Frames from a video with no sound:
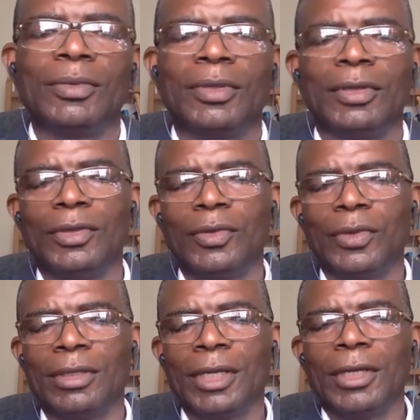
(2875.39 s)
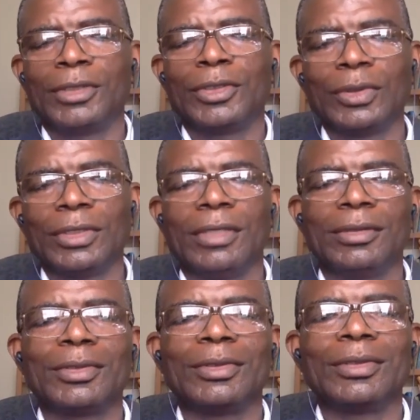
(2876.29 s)
you will tune
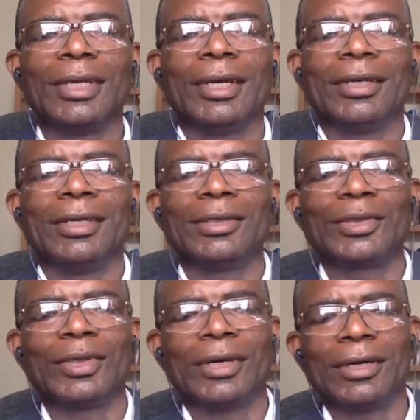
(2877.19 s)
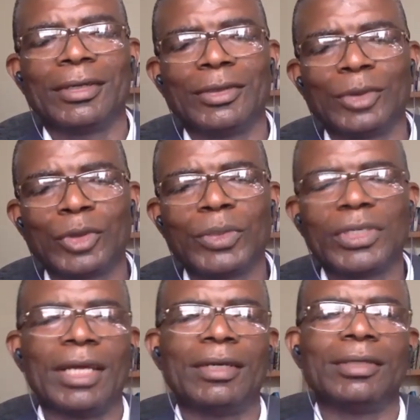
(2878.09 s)
into our YouTube
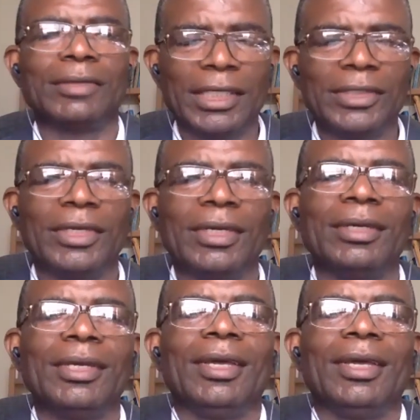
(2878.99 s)
channel right here,